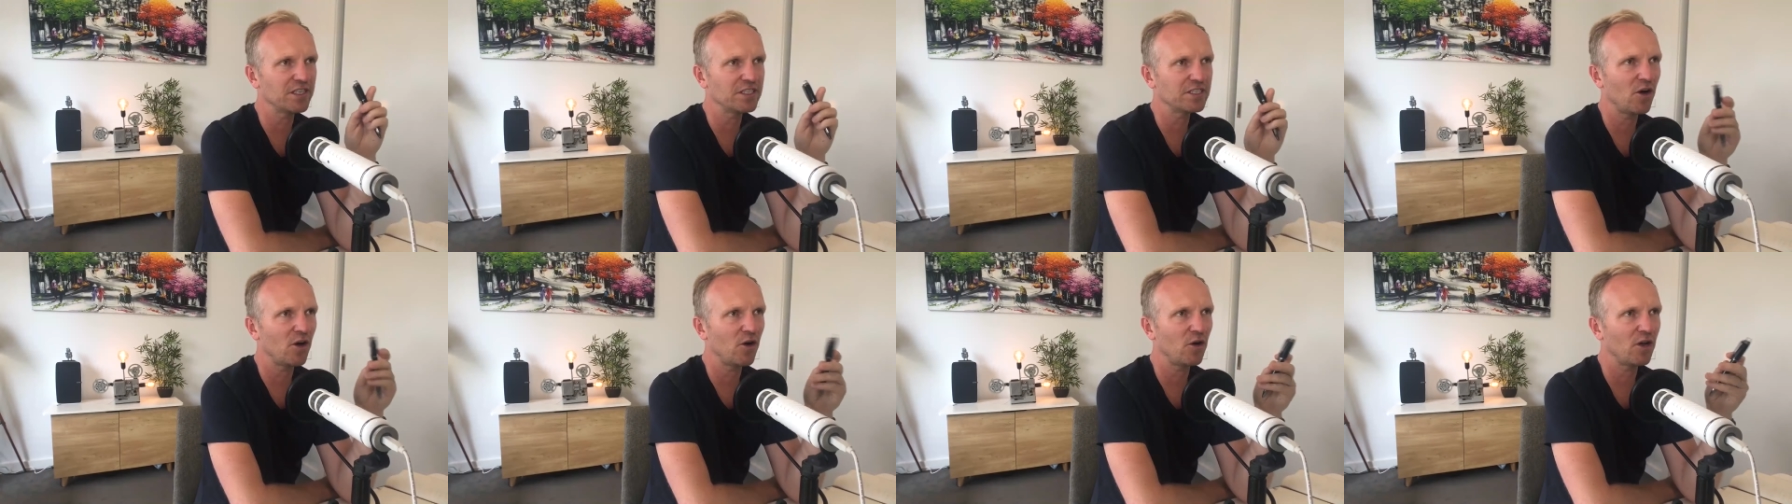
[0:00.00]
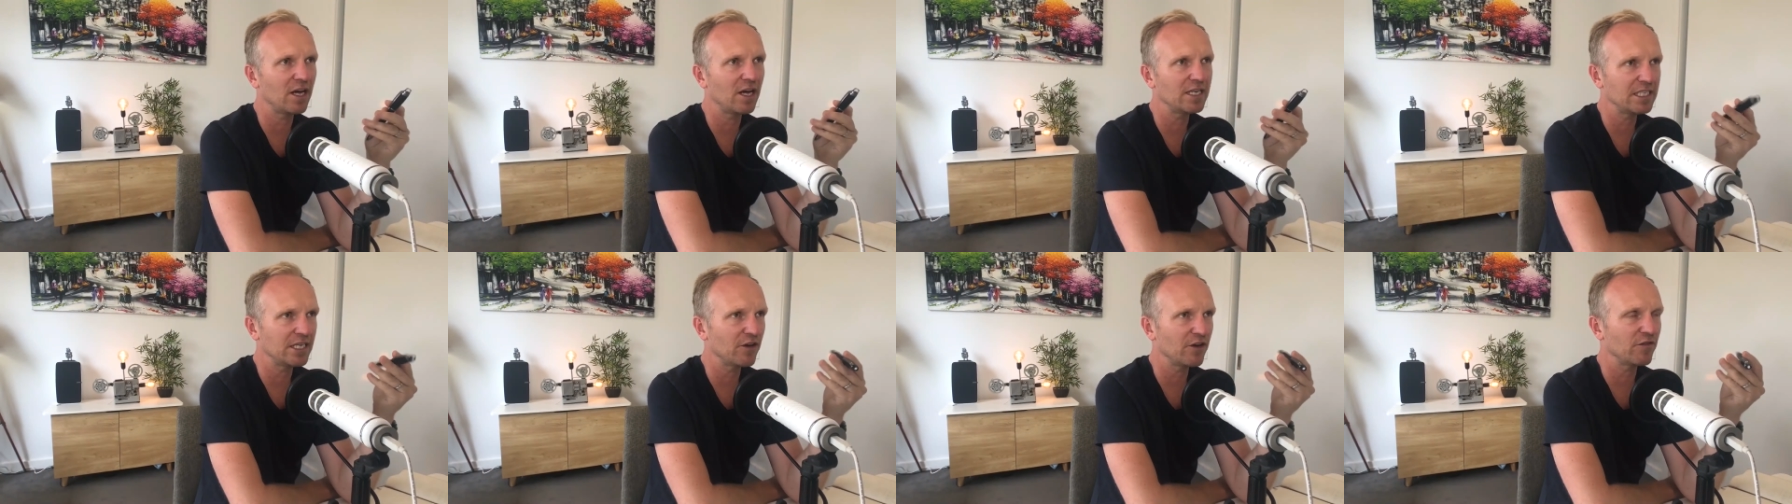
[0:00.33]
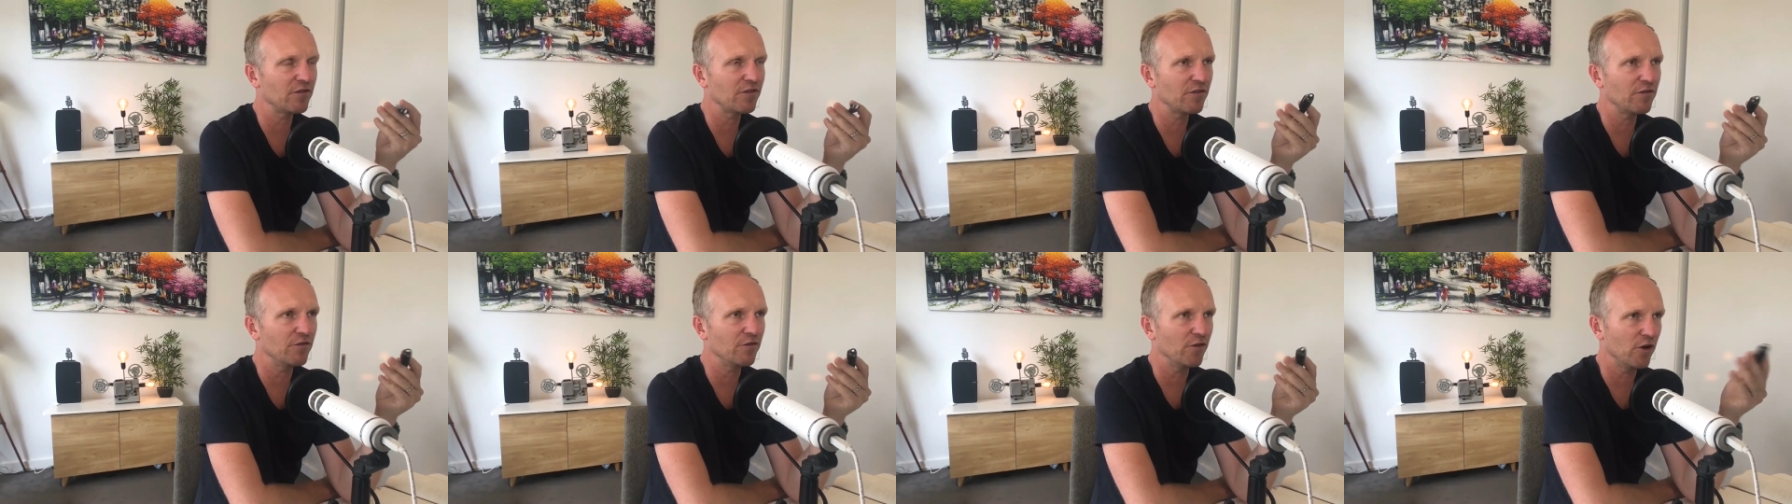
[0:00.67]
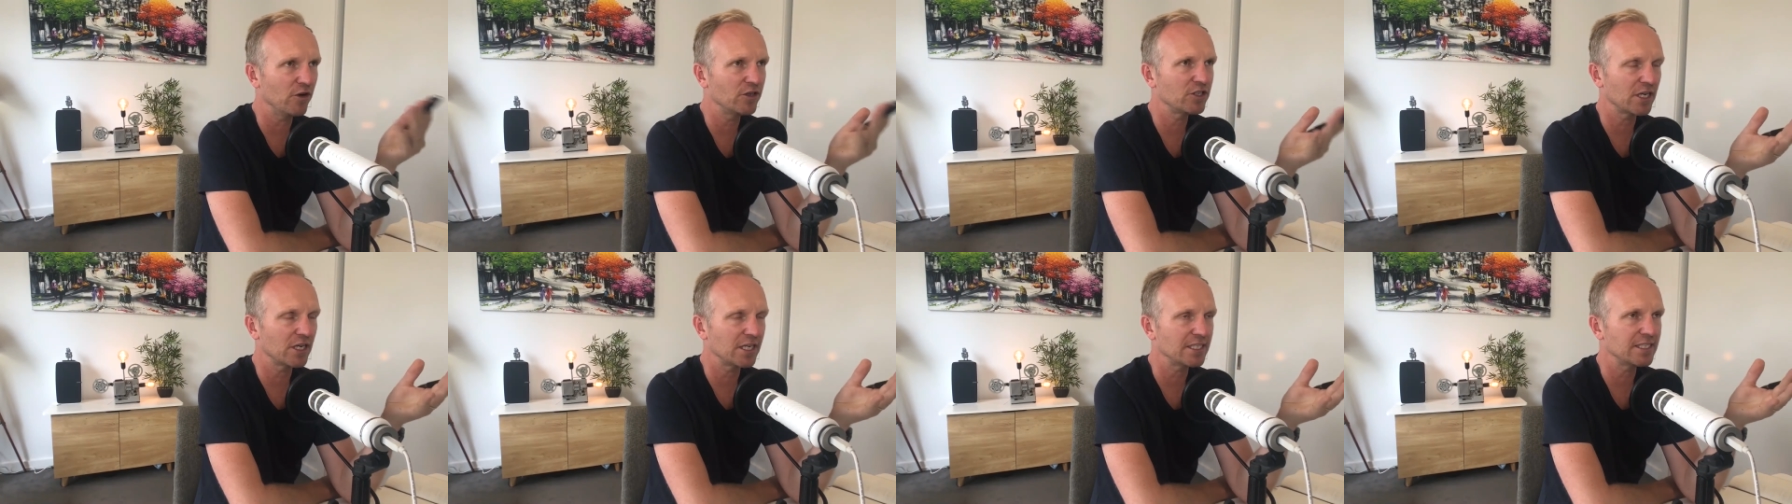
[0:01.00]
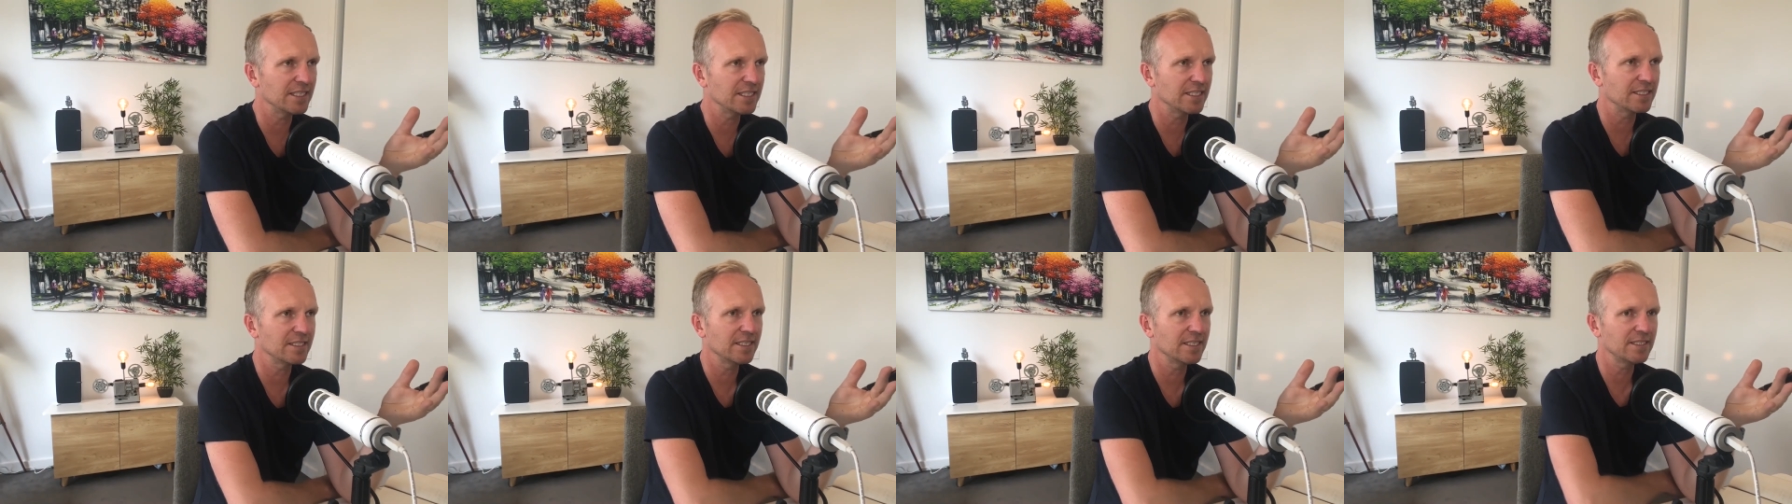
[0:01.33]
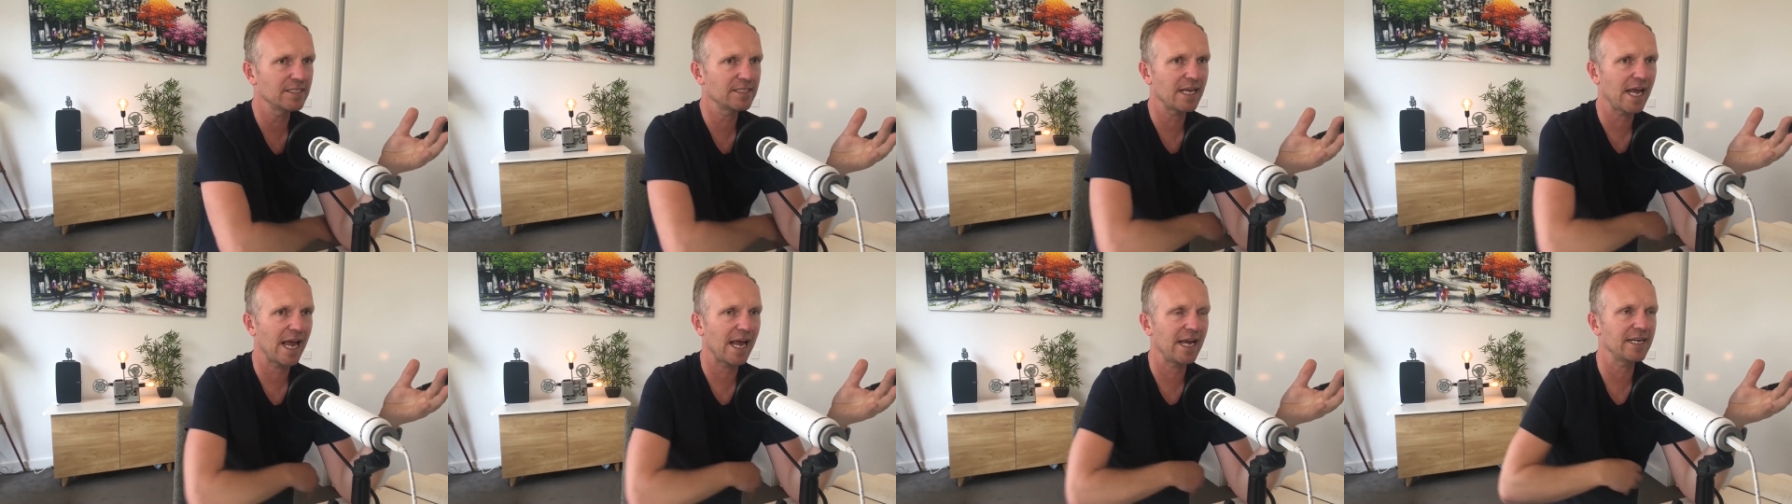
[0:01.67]
of this whole idea of virtual
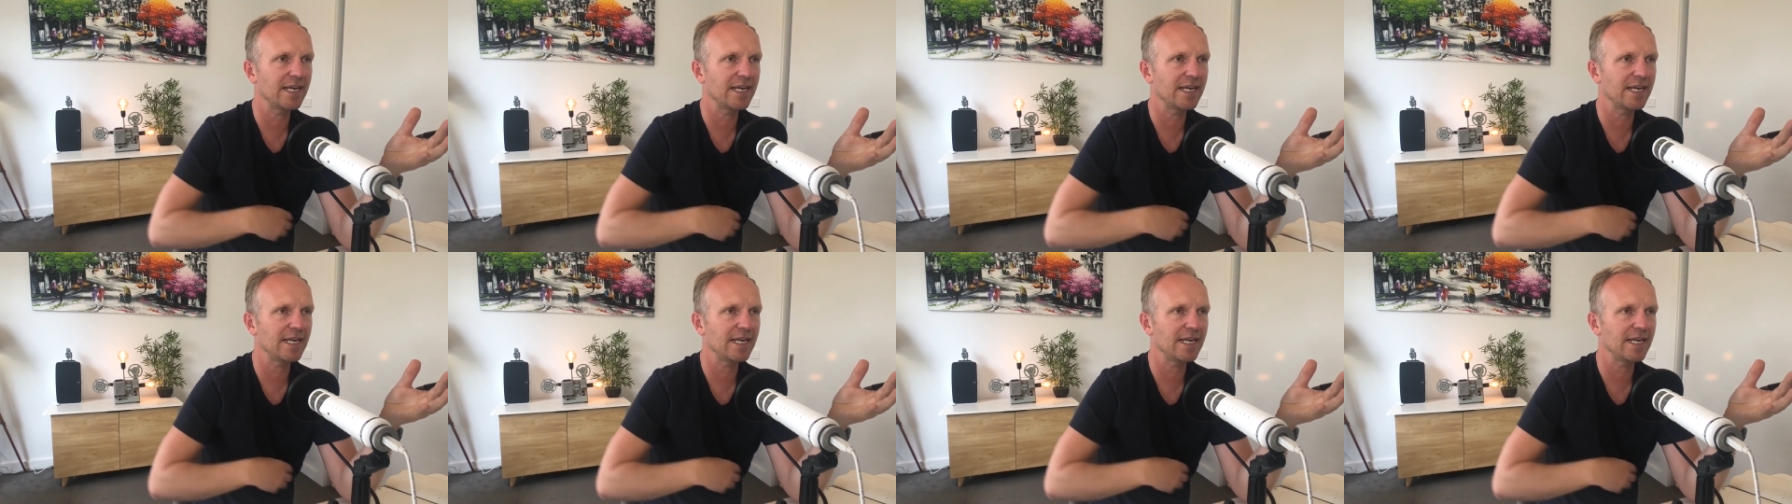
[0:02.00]
assistants